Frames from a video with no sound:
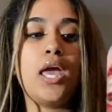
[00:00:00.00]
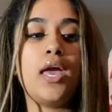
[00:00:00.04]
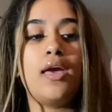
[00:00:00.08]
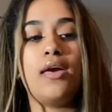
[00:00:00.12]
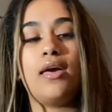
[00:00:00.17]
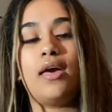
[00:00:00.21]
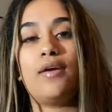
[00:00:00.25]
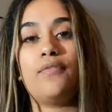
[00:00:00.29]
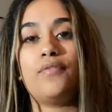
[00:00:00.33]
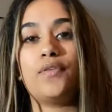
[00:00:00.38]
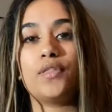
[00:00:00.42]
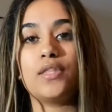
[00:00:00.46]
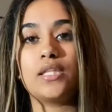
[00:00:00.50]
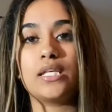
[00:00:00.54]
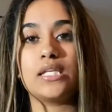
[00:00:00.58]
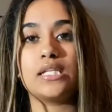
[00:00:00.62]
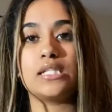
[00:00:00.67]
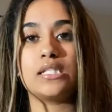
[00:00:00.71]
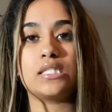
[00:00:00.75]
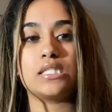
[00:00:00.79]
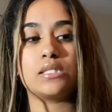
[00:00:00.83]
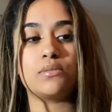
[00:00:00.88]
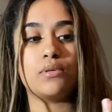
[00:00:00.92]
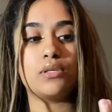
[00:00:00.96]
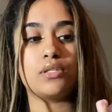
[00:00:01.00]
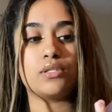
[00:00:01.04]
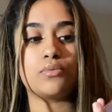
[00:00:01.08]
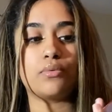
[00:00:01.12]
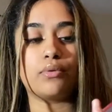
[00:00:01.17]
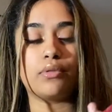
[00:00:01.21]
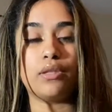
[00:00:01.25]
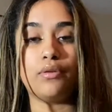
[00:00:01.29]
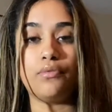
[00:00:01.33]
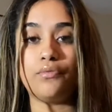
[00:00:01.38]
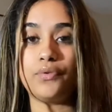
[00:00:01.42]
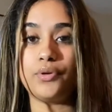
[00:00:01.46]
I feel like it smells
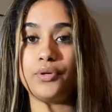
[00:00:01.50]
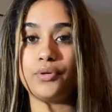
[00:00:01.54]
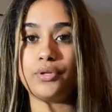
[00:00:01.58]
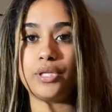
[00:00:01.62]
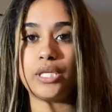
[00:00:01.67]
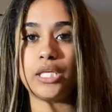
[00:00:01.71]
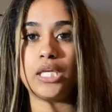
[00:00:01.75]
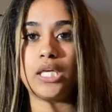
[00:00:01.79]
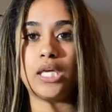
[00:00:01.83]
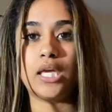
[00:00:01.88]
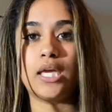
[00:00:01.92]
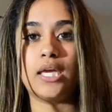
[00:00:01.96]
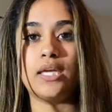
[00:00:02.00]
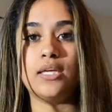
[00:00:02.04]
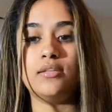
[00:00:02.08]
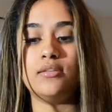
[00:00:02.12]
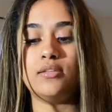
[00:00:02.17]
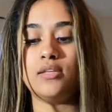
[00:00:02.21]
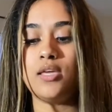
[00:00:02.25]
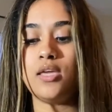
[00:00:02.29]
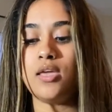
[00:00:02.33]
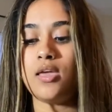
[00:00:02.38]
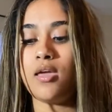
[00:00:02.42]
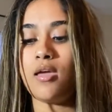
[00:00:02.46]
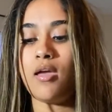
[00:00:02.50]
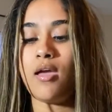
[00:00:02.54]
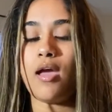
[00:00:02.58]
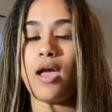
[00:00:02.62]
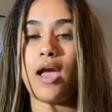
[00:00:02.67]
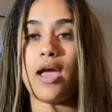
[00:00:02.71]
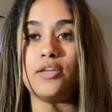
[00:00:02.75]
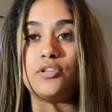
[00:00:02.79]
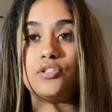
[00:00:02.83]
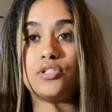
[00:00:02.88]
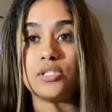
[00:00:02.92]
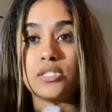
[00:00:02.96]
really fruity and
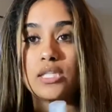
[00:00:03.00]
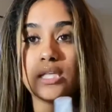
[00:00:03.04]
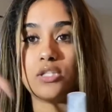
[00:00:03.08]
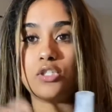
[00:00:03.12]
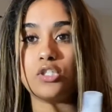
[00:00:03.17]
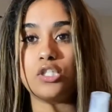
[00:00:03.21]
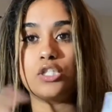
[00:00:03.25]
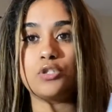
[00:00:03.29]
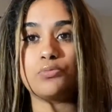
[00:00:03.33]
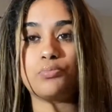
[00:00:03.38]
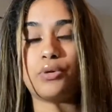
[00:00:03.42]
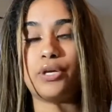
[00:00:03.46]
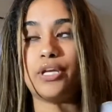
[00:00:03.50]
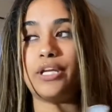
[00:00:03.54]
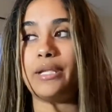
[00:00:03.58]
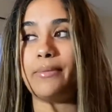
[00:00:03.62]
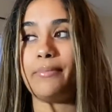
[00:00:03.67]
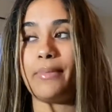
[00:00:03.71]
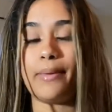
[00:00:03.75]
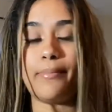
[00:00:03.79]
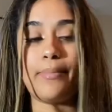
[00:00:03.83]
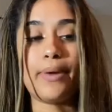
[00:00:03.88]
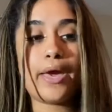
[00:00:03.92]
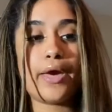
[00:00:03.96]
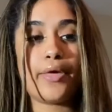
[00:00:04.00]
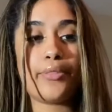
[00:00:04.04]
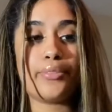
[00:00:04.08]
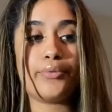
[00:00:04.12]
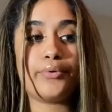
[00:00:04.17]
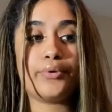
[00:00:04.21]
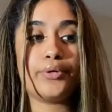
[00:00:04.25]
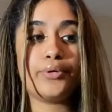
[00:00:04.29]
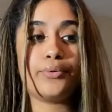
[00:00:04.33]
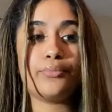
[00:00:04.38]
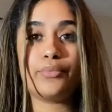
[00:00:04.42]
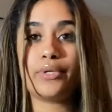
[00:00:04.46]
I just like to spray it in my
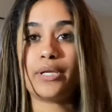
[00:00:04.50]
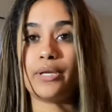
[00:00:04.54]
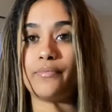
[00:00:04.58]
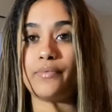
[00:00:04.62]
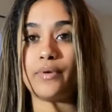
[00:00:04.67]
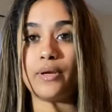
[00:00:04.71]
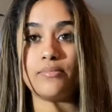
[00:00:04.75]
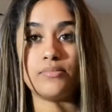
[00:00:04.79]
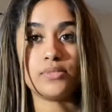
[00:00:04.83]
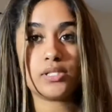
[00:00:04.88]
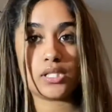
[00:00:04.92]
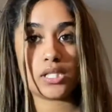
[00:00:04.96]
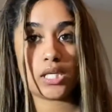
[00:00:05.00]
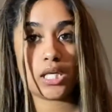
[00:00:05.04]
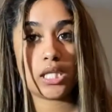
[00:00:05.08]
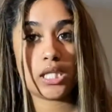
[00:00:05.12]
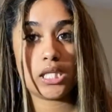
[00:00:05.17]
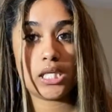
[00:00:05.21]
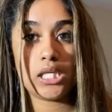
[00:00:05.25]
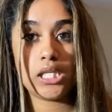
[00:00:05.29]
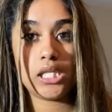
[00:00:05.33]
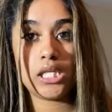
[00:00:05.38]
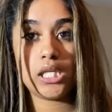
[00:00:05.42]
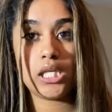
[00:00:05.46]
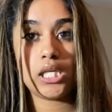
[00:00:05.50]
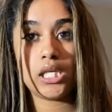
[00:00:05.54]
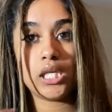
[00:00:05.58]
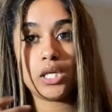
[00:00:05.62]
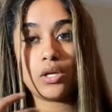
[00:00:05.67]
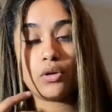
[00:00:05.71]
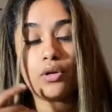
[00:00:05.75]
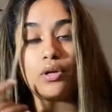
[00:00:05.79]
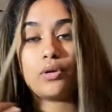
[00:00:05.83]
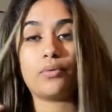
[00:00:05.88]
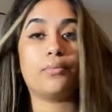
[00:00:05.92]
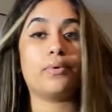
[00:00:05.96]
bathroom whenever I'm done cleaning
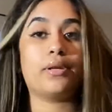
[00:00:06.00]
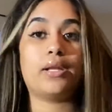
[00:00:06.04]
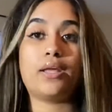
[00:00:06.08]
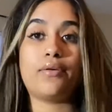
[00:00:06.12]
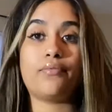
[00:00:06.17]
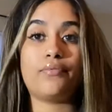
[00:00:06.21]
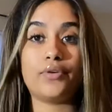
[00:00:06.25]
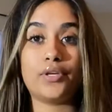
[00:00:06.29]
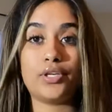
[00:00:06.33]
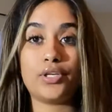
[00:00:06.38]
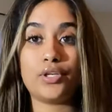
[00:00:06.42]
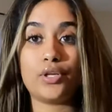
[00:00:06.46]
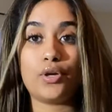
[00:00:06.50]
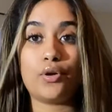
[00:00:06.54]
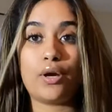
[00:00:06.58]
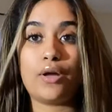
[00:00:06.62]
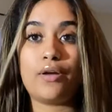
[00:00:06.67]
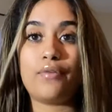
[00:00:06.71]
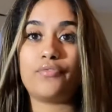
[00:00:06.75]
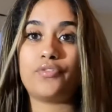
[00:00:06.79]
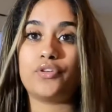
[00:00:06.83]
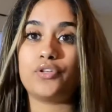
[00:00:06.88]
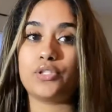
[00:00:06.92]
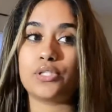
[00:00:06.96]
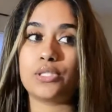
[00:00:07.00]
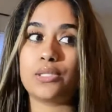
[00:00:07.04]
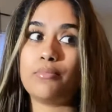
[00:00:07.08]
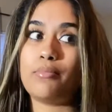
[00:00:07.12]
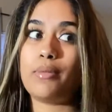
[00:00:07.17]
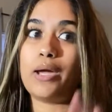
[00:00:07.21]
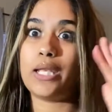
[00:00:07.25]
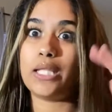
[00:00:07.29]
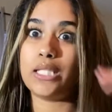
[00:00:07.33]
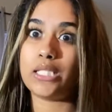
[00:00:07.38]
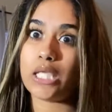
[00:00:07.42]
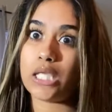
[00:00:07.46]
or whatever, you know, after
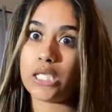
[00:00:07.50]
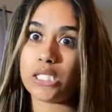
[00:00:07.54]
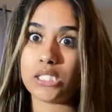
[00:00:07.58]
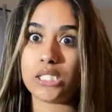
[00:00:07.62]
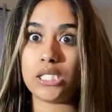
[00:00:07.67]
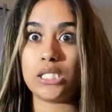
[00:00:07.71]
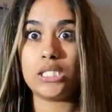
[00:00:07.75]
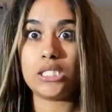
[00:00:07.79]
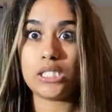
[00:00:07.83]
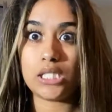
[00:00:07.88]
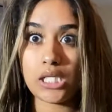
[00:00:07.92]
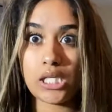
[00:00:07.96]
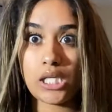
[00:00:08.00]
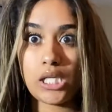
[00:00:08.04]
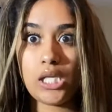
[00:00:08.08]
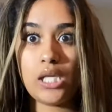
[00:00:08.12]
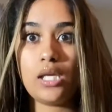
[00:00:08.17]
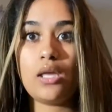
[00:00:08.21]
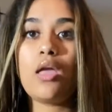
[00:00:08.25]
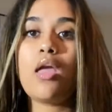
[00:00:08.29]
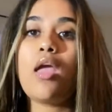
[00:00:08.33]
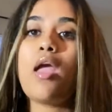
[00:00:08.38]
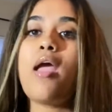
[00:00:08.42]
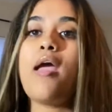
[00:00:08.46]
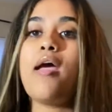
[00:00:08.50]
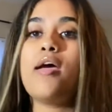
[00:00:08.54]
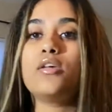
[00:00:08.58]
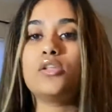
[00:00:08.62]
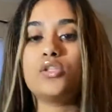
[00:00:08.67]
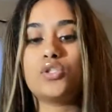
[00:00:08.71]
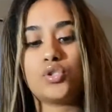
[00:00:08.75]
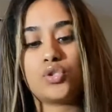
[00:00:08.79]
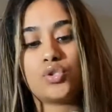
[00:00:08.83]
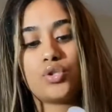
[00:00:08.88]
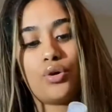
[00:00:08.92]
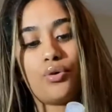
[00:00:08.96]
somebody takes a sheet.
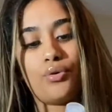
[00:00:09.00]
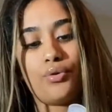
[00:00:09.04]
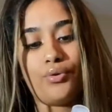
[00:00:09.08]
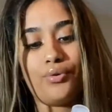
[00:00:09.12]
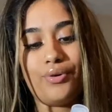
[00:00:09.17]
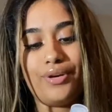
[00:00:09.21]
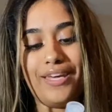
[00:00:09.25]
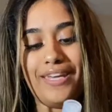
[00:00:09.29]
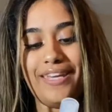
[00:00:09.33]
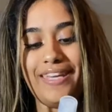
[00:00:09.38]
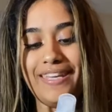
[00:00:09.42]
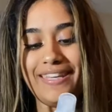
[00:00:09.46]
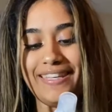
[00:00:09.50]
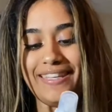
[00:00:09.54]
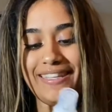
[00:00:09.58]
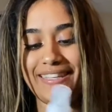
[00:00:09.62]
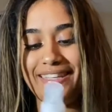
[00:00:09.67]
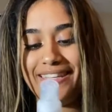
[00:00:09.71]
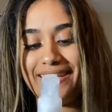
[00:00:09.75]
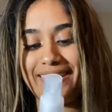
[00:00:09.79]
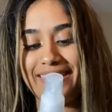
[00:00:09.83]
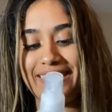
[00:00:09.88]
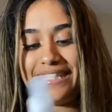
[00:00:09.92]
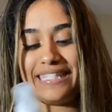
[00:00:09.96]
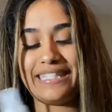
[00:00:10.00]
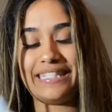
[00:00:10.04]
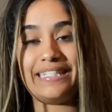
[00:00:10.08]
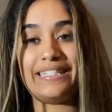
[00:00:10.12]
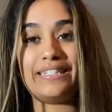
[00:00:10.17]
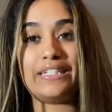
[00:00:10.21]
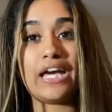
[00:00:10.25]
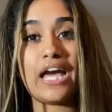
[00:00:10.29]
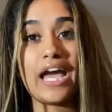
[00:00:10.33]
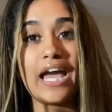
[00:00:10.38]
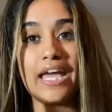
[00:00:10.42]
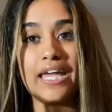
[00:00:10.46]
So
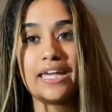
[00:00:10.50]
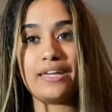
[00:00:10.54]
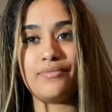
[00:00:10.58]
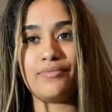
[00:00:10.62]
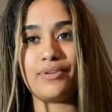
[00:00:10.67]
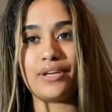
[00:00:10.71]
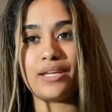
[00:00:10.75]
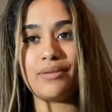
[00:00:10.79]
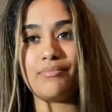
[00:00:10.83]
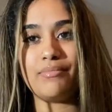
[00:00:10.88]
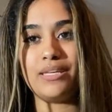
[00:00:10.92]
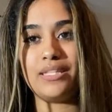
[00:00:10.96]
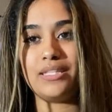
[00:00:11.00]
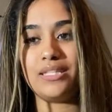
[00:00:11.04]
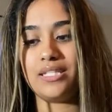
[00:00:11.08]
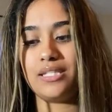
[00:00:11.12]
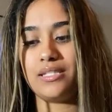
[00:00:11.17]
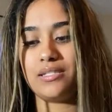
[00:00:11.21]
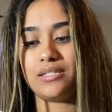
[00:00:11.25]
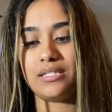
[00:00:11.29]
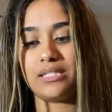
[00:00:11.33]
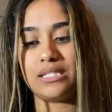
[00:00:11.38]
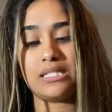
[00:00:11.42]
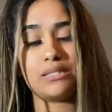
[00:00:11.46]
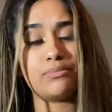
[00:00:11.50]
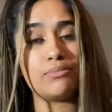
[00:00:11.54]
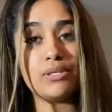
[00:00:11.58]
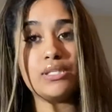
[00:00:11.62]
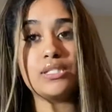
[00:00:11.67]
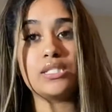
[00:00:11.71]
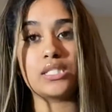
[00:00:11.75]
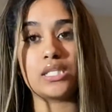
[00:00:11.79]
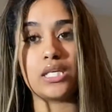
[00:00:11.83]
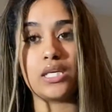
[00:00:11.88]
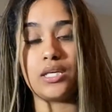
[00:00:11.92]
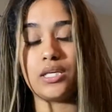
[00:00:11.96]
yeah, I recommend this. It
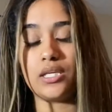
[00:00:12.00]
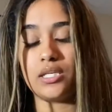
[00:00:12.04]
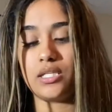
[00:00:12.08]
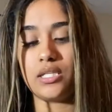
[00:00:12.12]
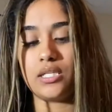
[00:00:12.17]
smells good.